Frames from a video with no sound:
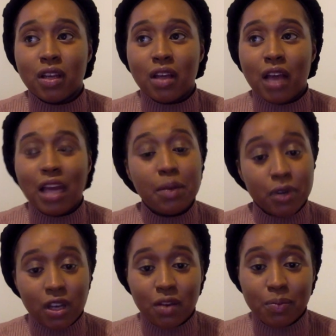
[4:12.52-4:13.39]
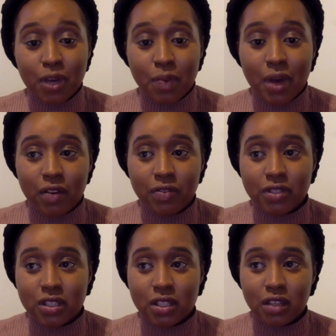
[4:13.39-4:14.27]
anybody can become a health
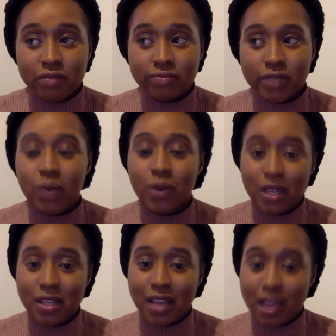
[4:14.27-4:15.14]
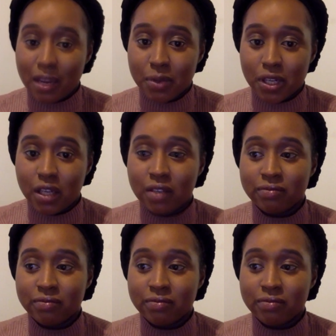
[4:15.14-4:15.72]
visitor. When I say anybody,